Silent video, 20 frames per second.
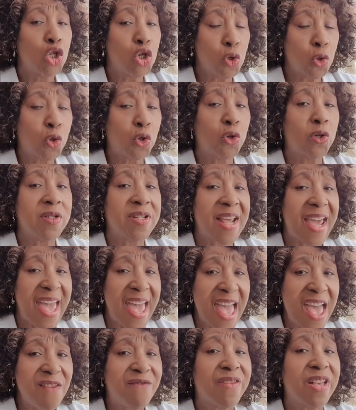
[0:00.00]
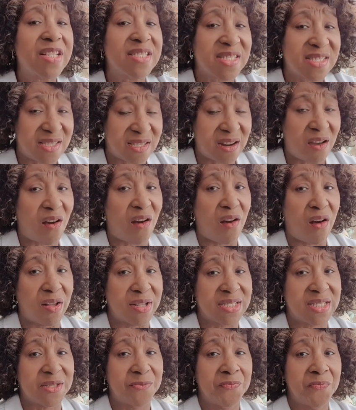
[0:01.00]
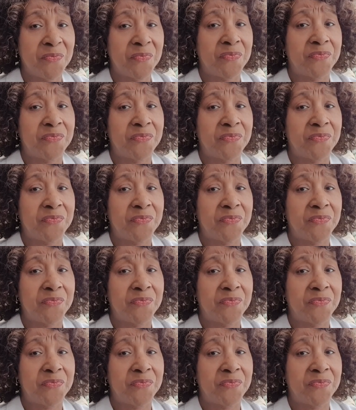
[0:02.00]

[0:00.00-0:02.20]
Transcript: you could ever start.